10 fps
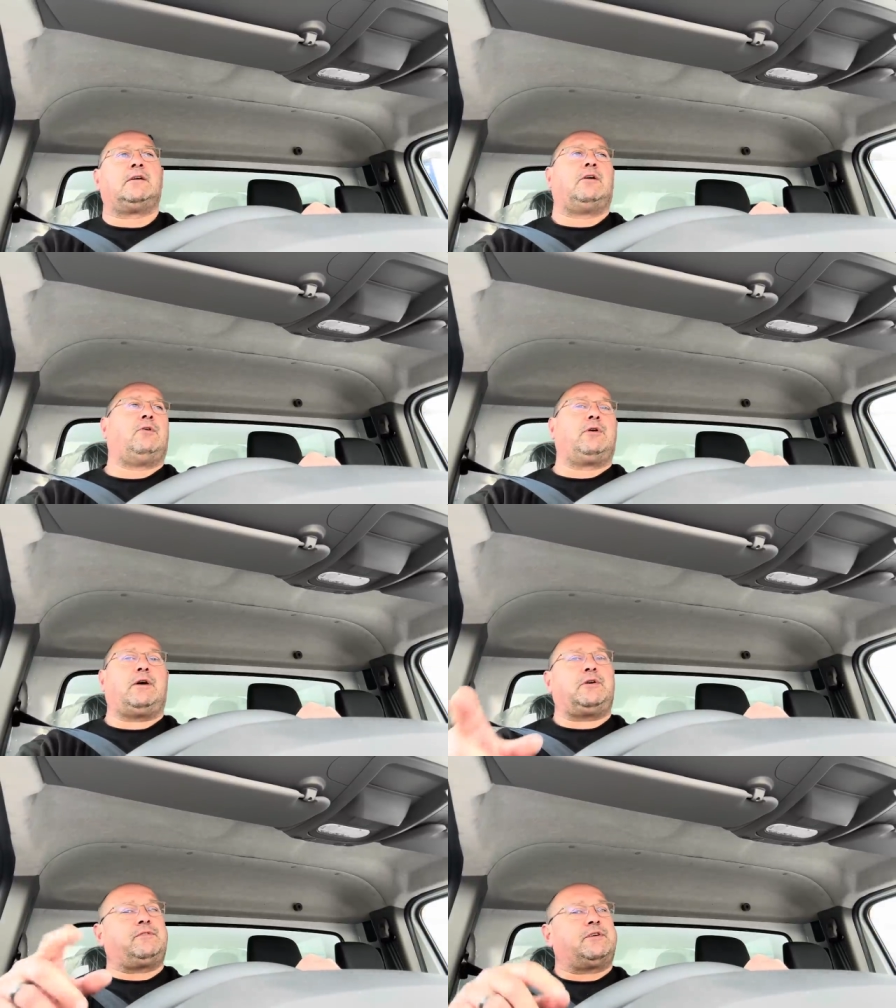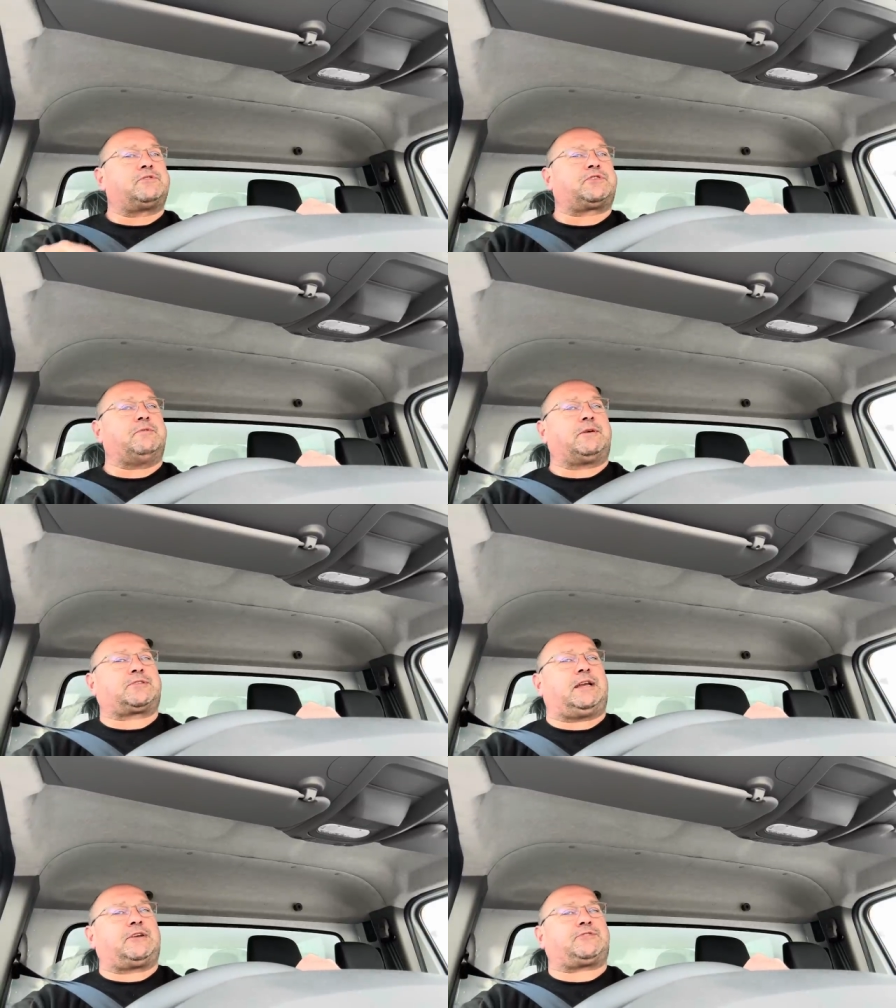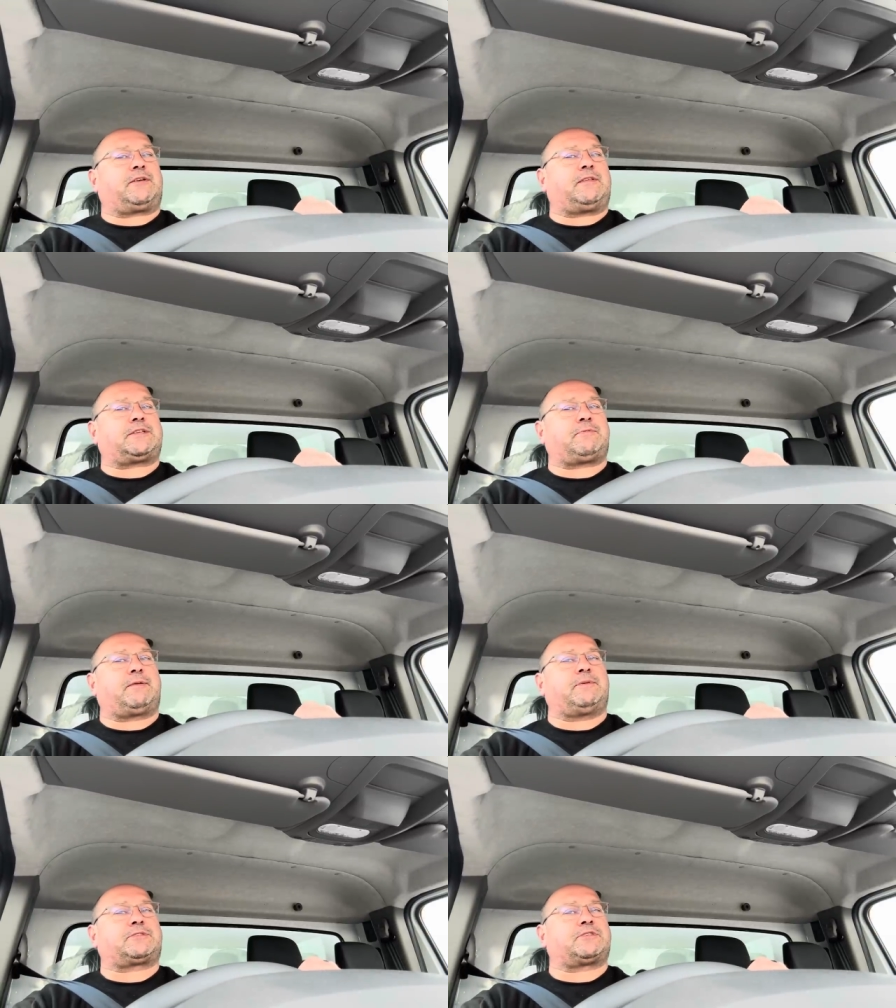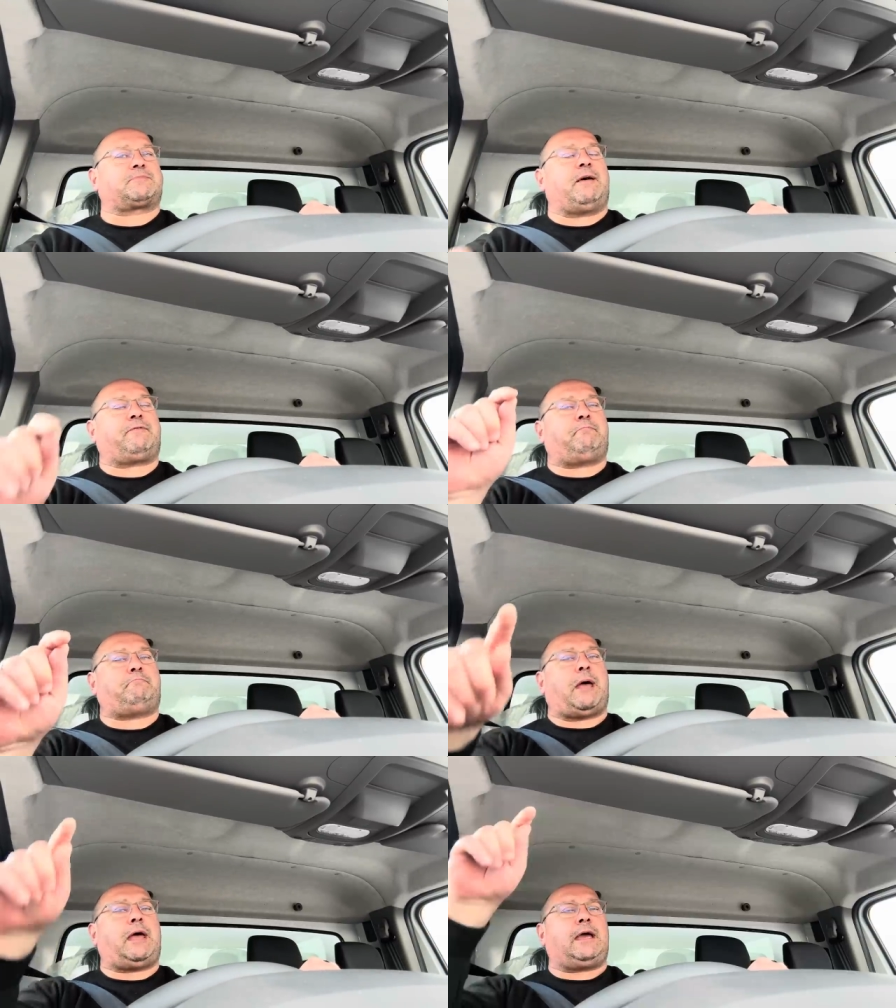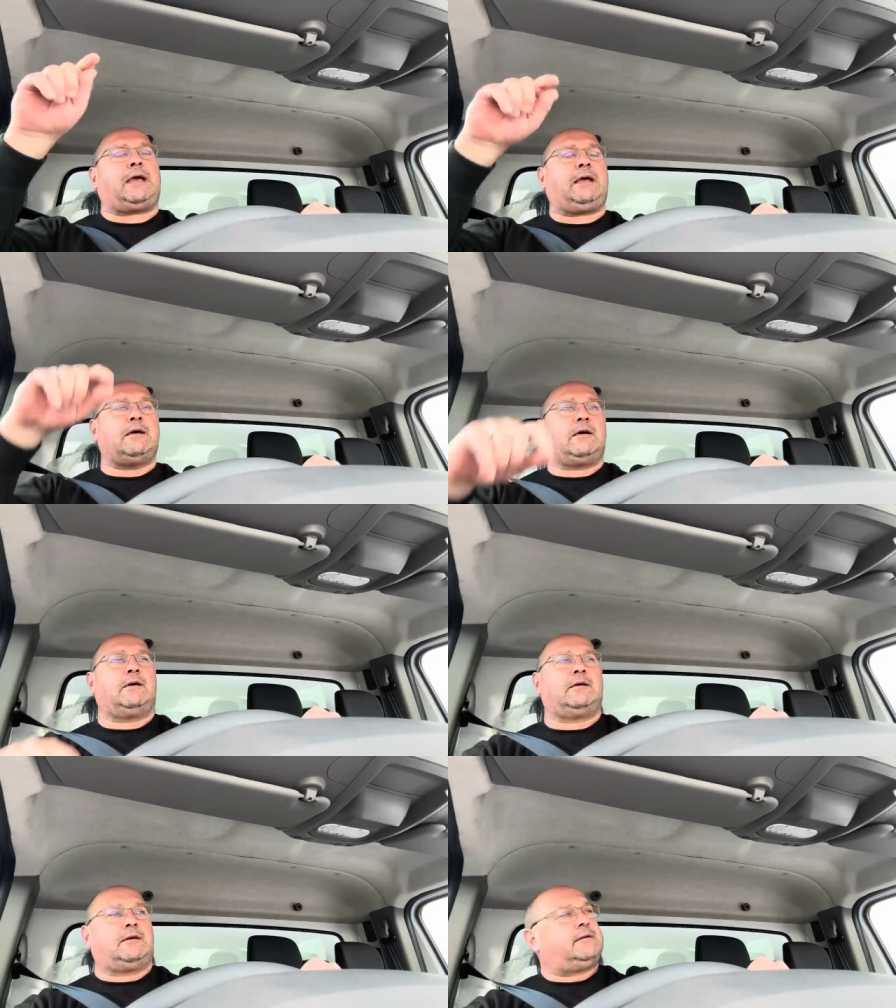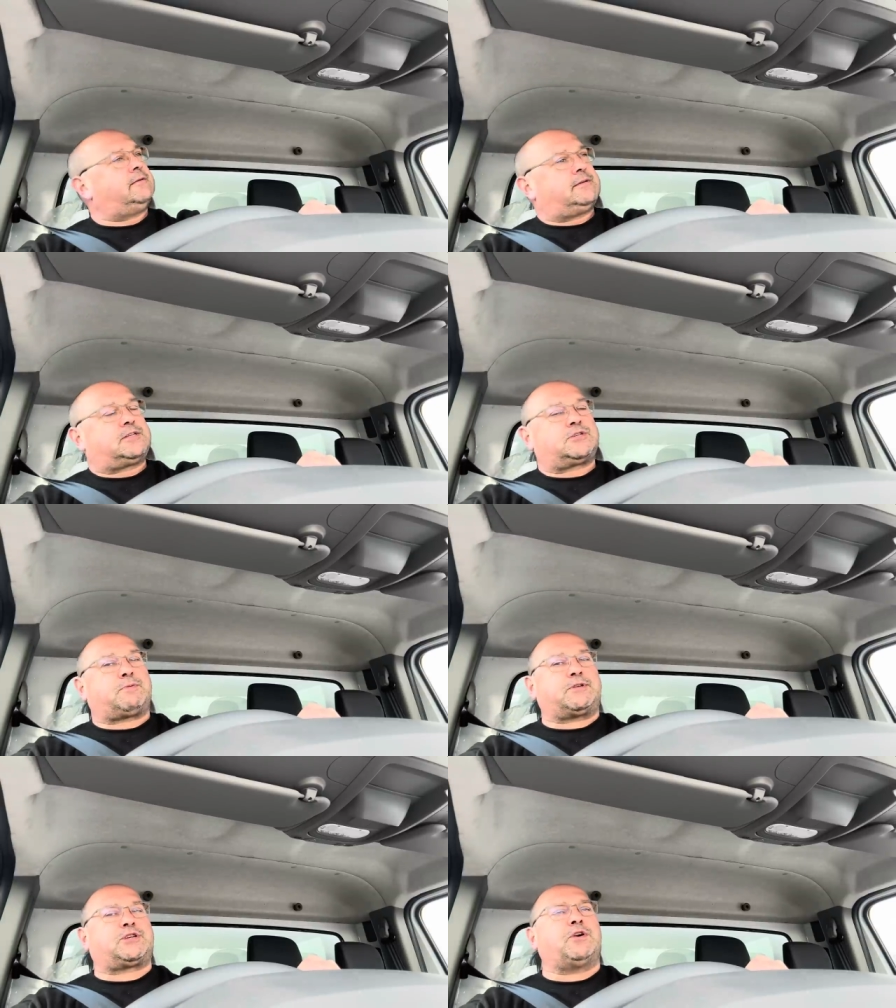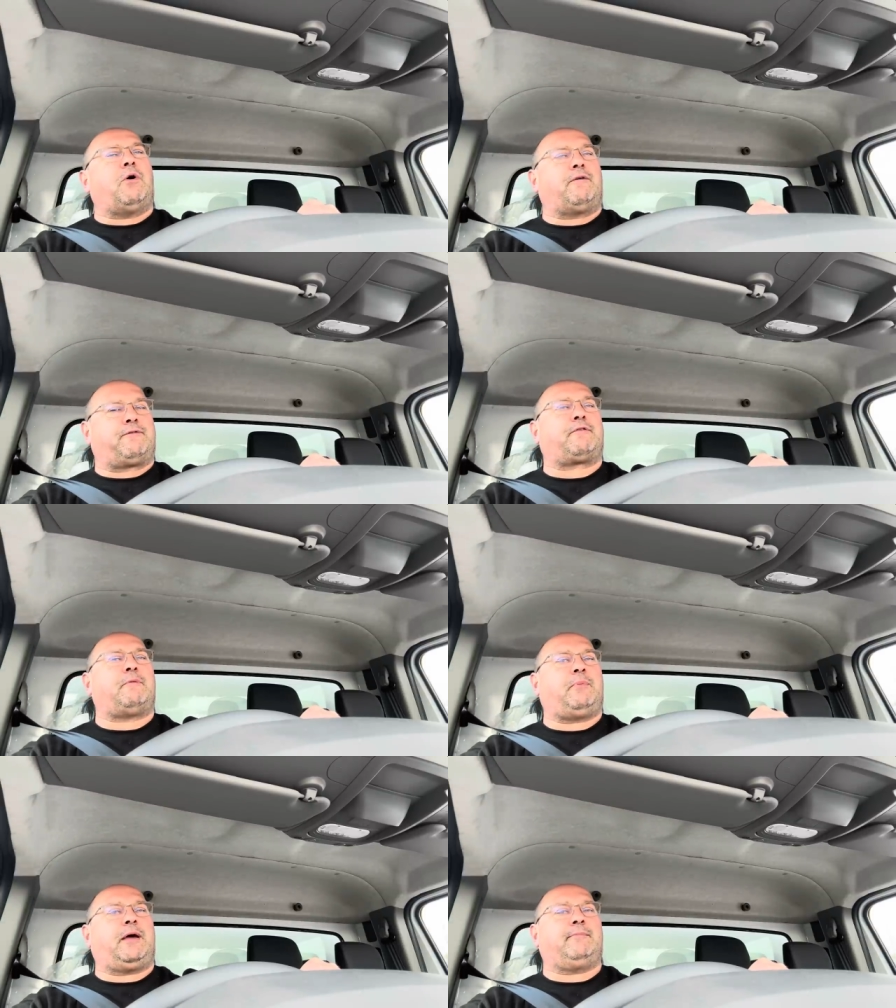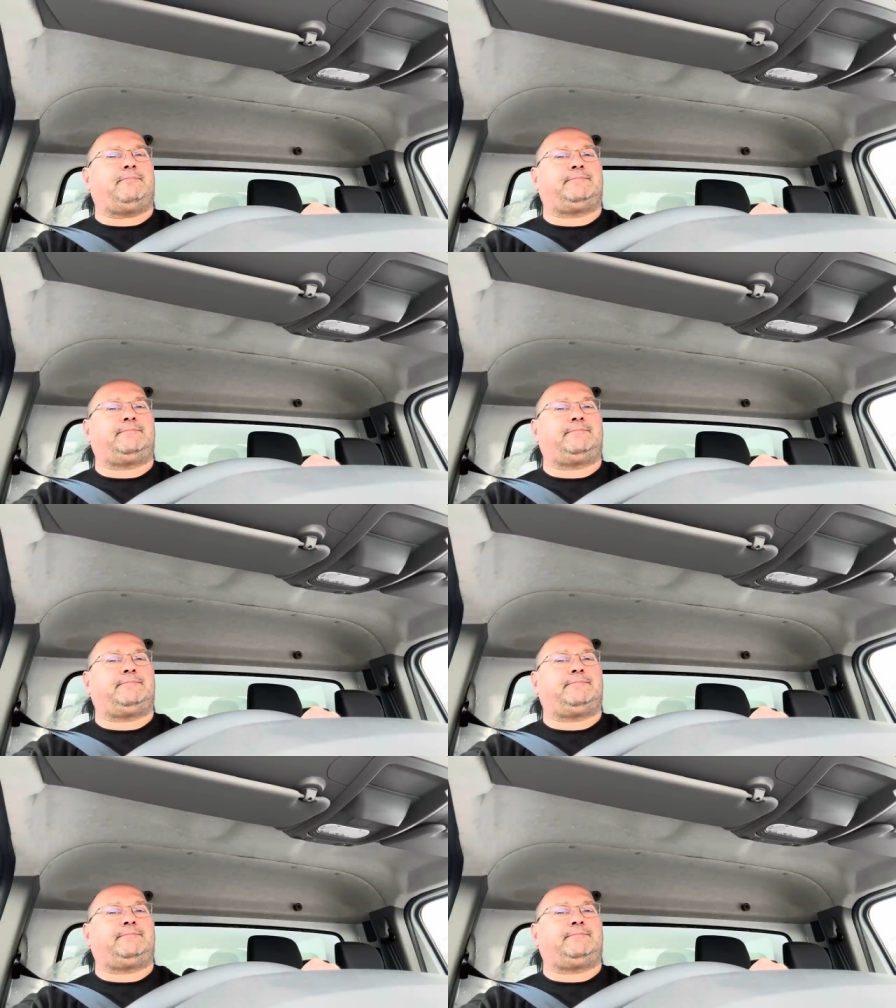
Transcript: Oh no, you've used too much electric this week, Mr. Smith. Bing! Switch you off for a bit.